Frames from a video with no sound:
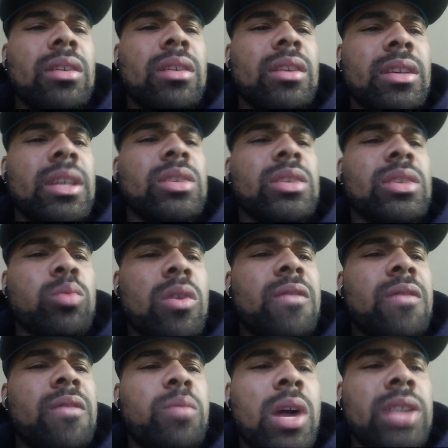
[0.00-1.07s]
It's
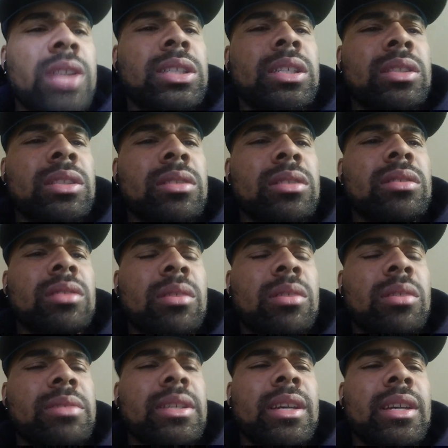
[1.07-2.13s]
worth watching, you know what
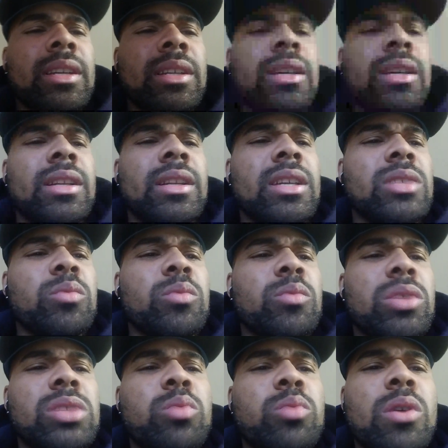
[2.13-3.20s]
I'm saying, and
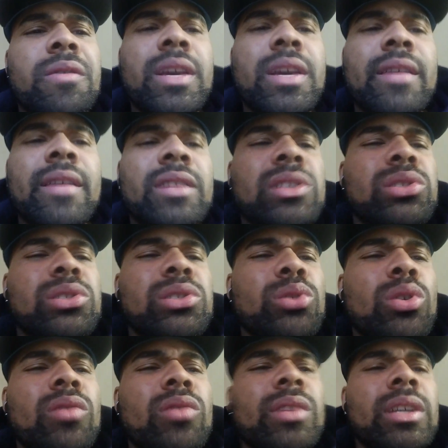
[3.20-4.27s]
it's worth hearing the
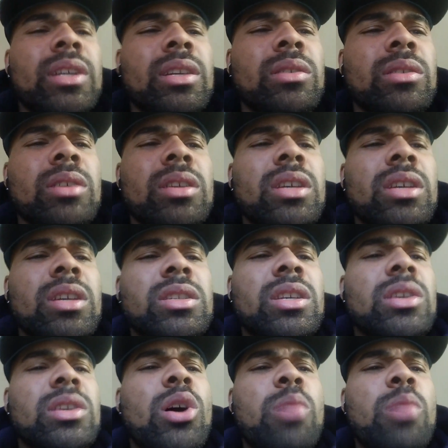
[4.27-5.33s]
story, and
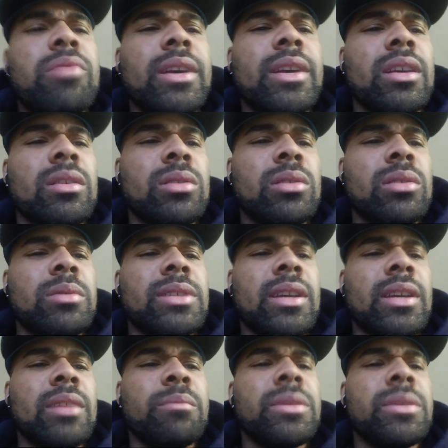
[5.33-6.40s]
it's heartbreaking, you know what
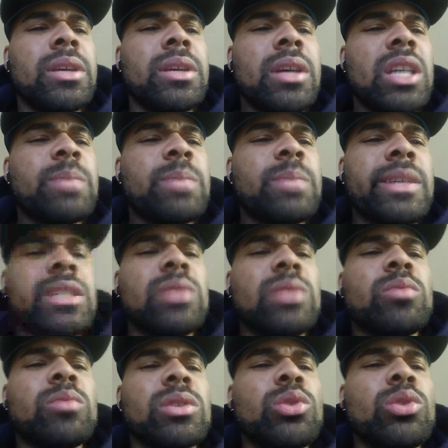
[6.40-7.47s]
I'm saying, especially
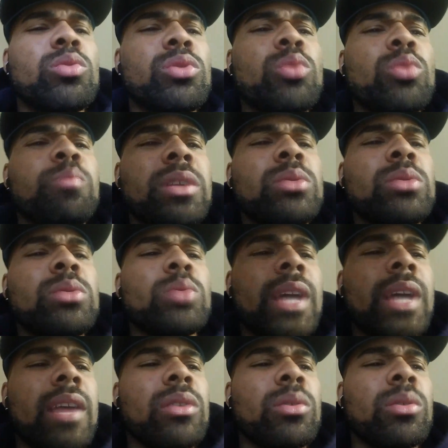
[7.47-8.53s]
when you've been through
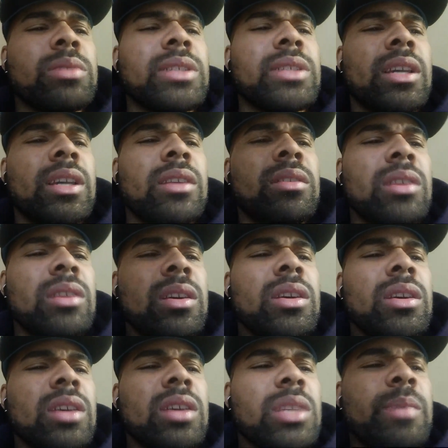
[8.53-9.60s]
that, you know what I'm saying,
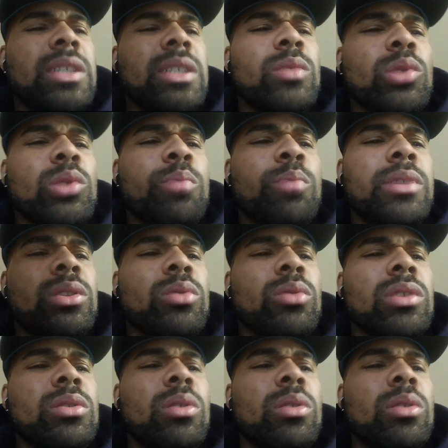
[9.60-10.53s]
especially when you've been through it.